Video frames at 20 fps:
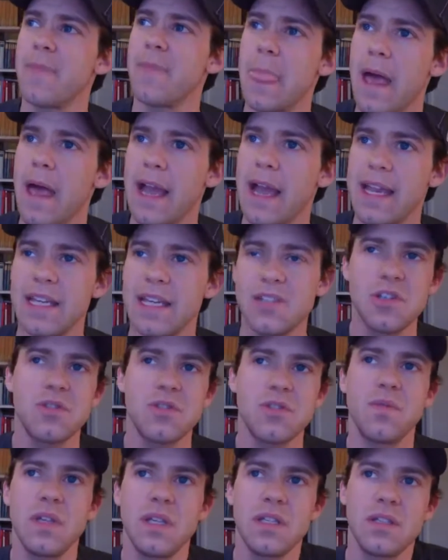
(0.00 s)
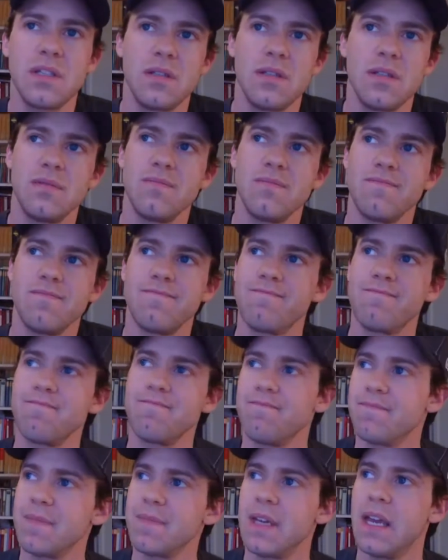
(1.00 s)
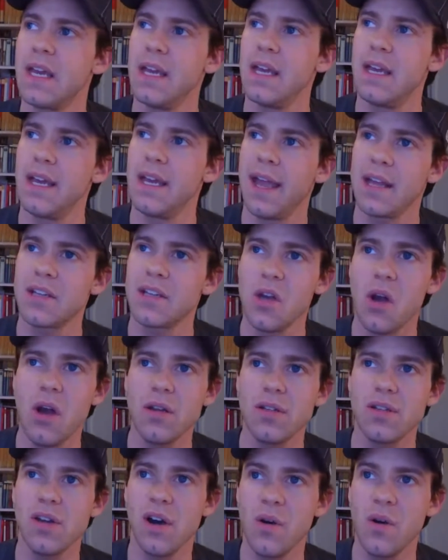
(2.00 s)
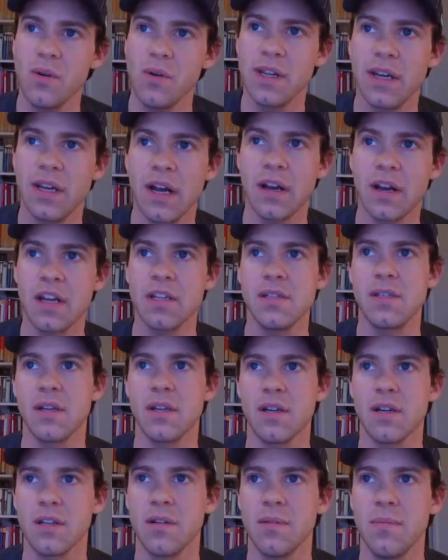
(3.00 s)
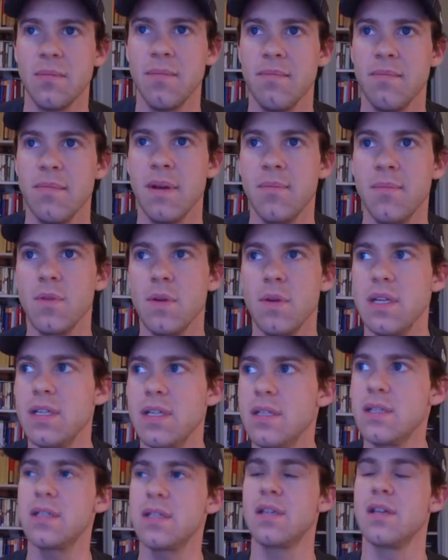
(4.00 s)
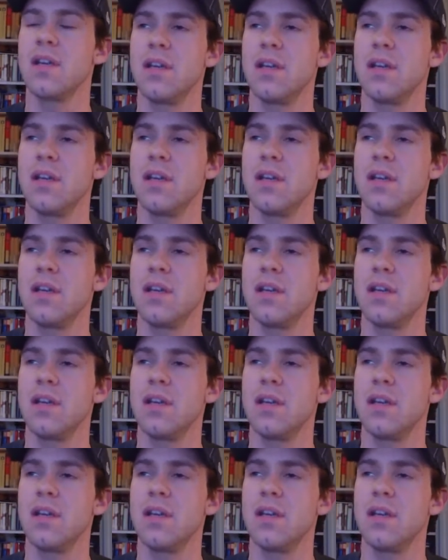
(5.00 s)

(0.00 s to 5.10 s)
guess just really, it's hard to hone in on any certain memories,